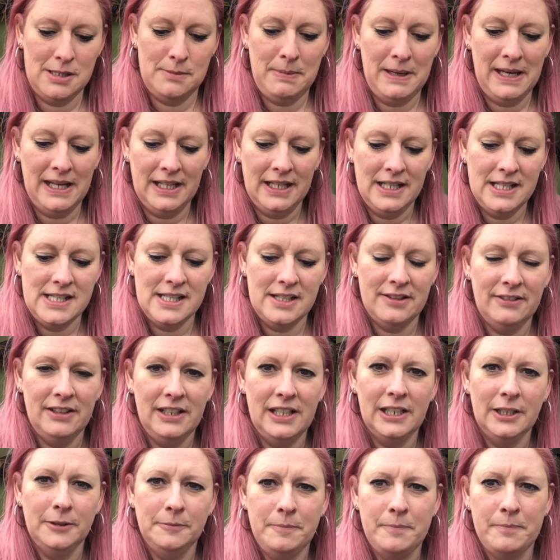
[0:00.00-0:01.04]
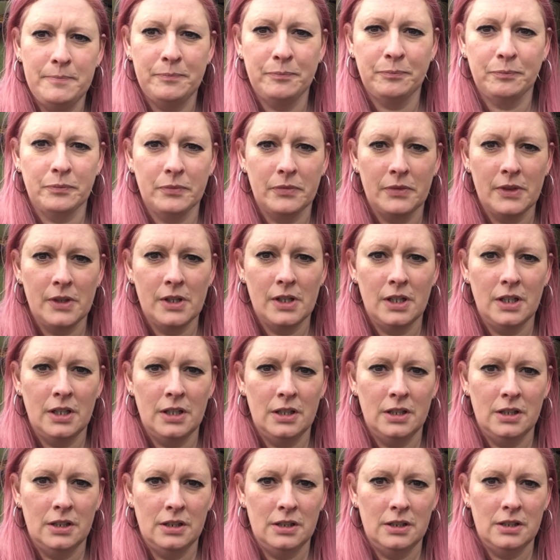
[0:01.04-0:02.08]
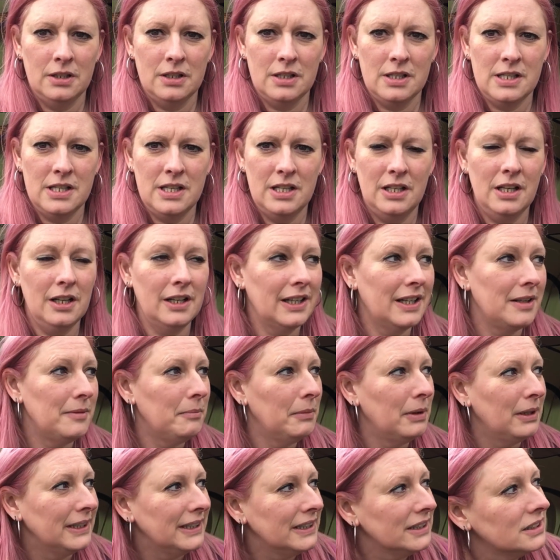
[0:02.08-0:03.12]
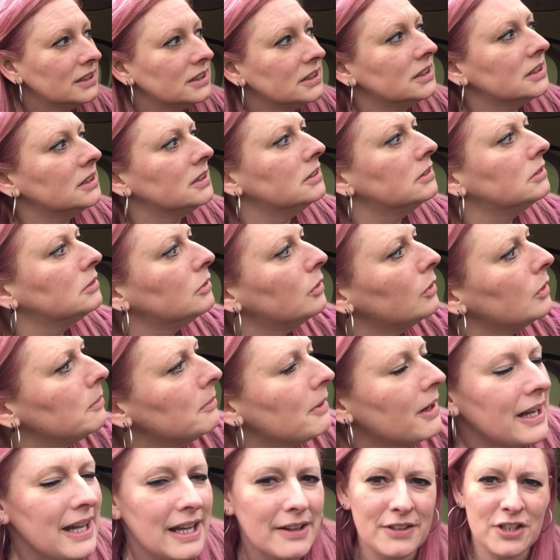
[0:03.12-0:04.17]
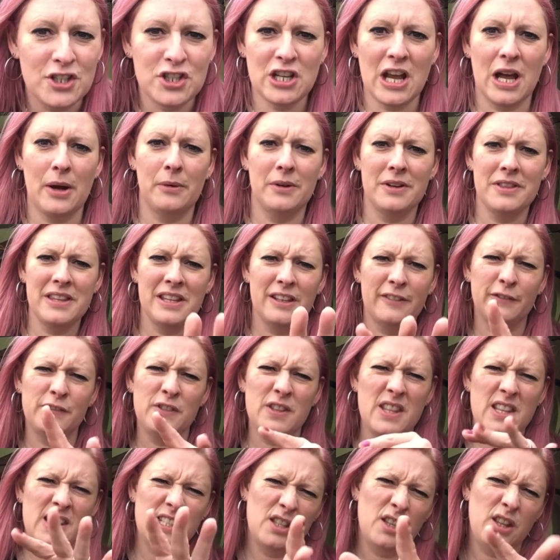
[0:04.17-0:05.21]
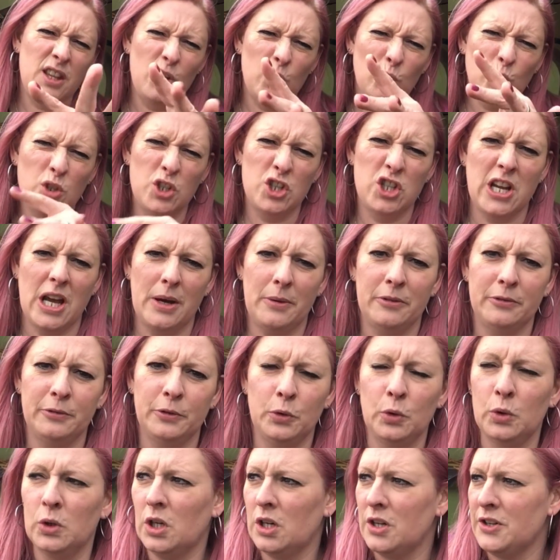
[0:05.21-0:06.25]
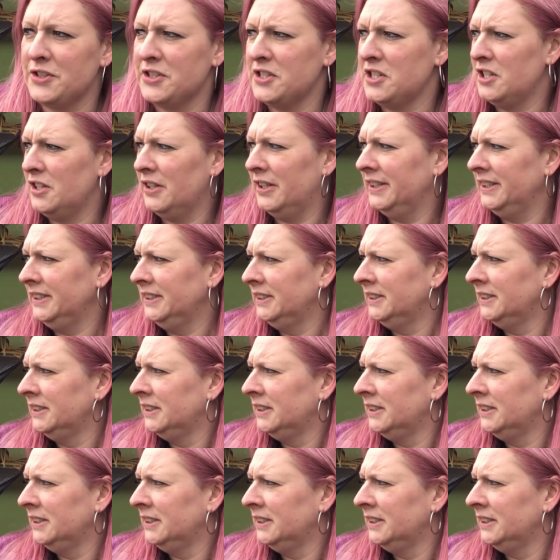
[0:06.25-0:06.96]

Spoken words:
spitting, is it really? Does look like it might. We might have a shower. I think there's the odd shower forecast tonight.